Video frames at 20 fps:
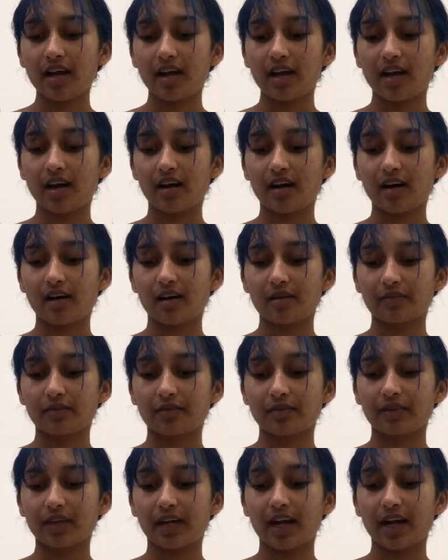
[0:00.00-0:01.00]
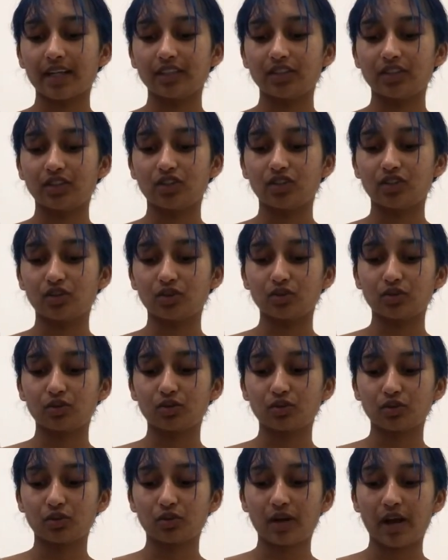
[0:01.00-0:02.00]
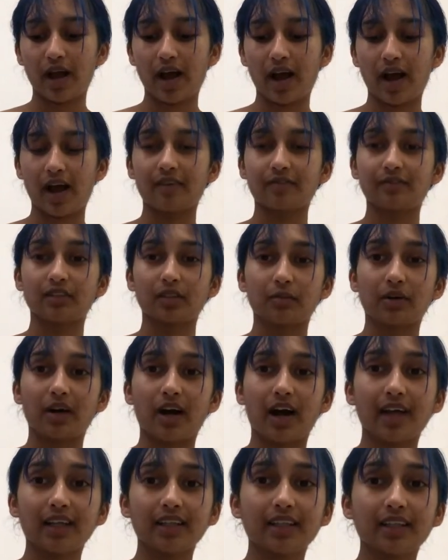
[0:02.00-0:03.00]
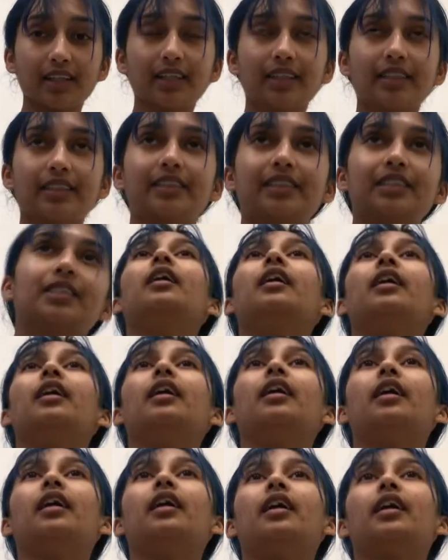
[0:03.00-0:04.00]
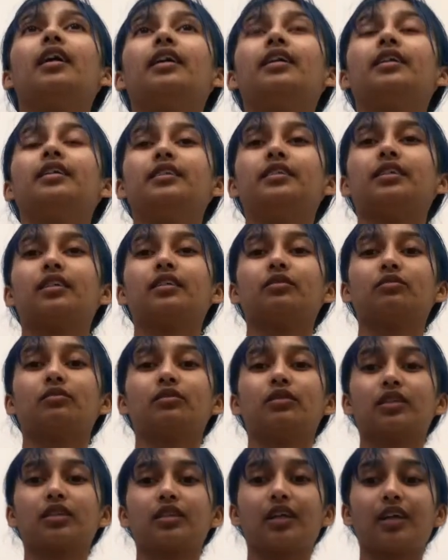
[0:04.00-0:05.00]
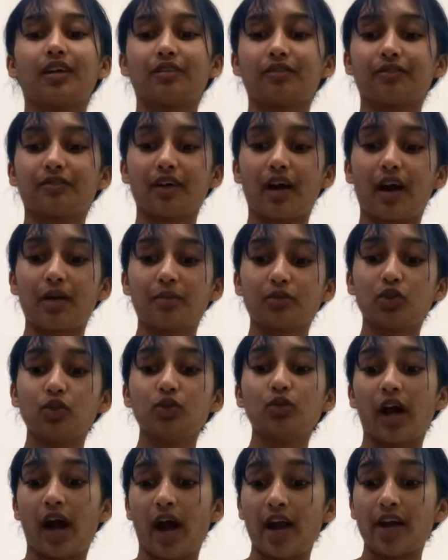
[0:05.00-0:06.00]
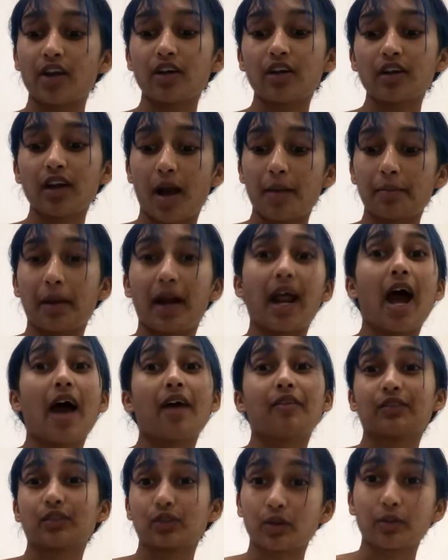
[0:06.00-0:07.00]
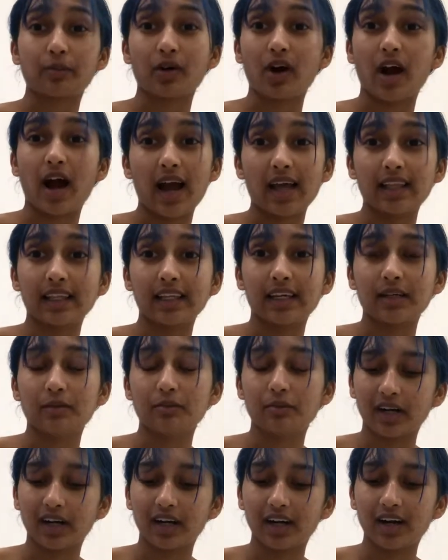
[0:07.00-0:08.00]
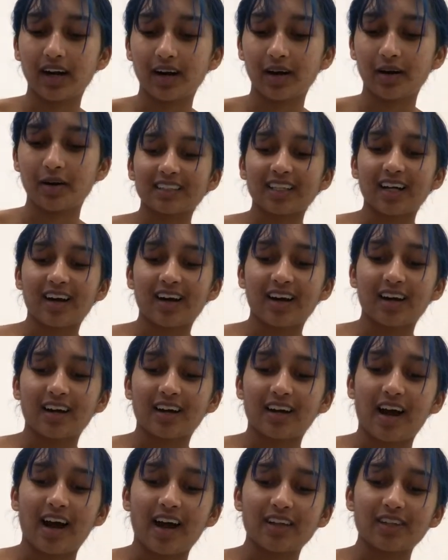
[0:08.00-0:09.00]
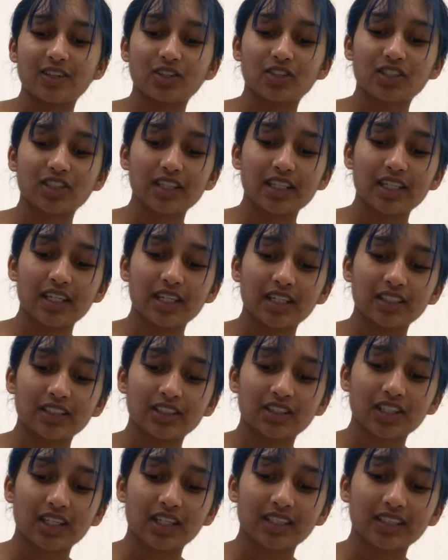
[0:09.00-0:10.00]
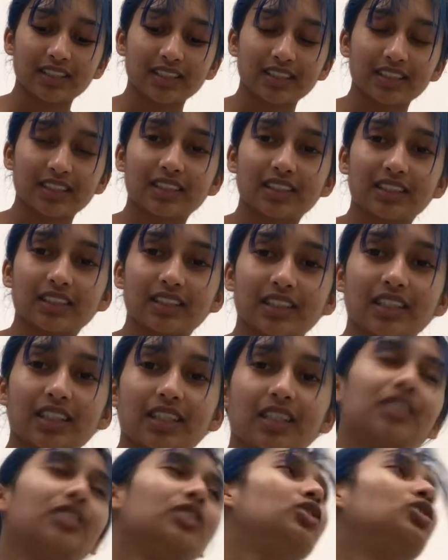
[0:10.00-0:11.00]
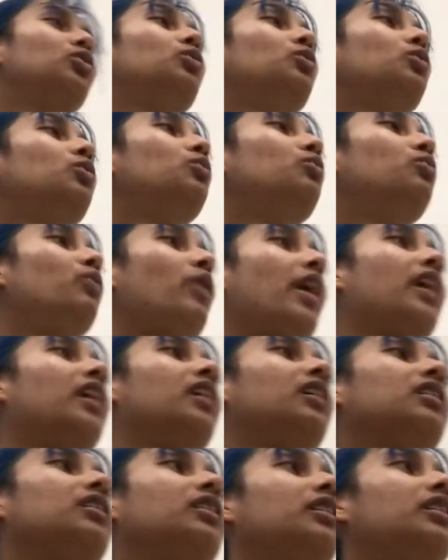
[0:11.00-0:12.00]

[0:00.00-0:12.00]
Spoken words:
I do have double eyelids, and if I'm too tired, I might have a triple eyelid, but I usually just do regular